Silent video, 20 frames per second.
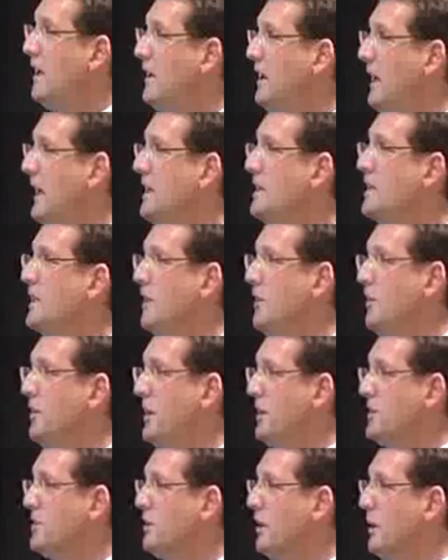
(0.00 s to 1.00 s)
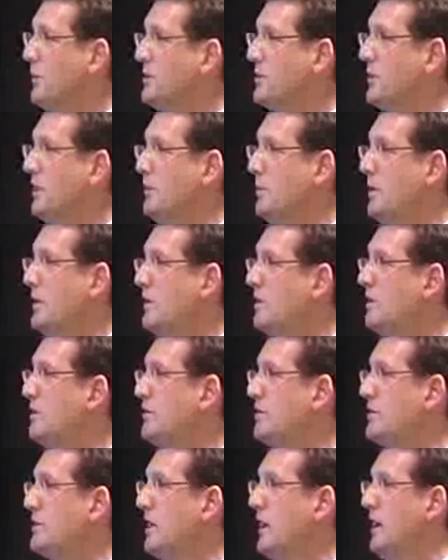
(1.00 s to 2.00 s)
These are Intel
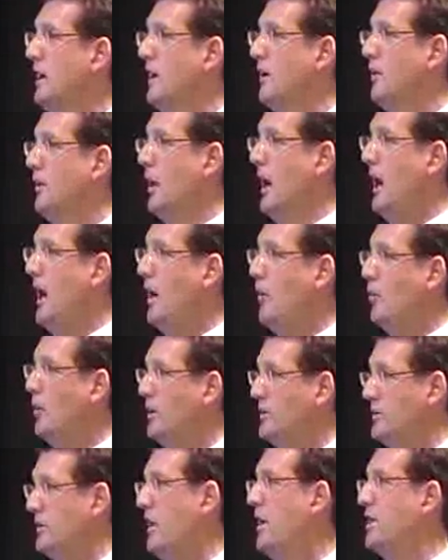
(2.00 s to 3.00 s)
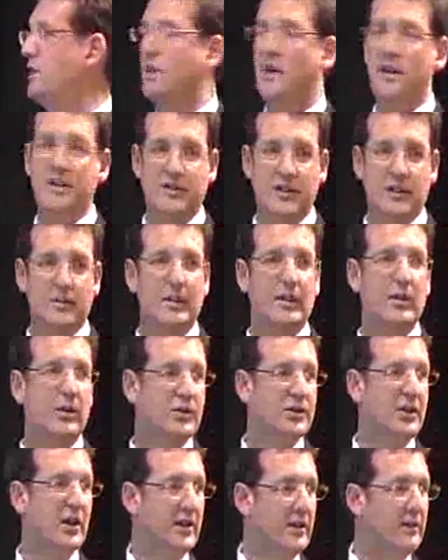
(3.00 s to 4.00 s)
desktop CPUs, which I
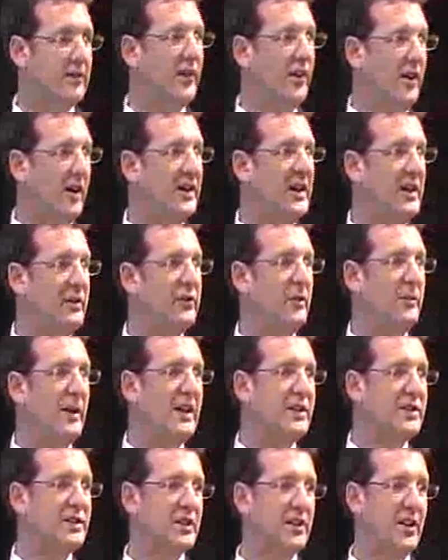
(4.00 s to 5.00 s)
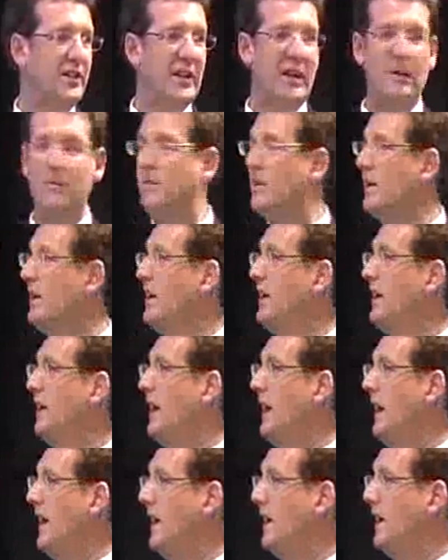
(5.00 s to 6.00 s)
chose just because I could find information
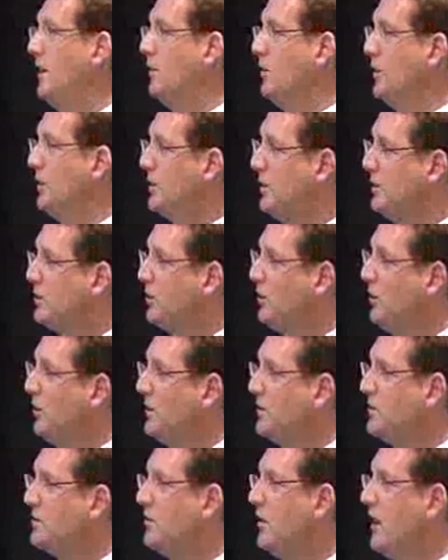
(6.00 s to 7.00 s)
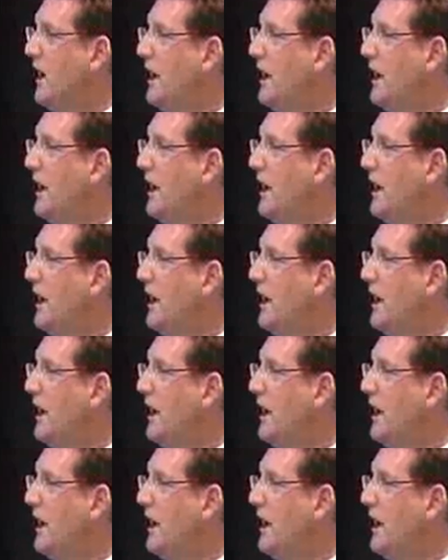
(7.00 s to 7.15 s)
on them in order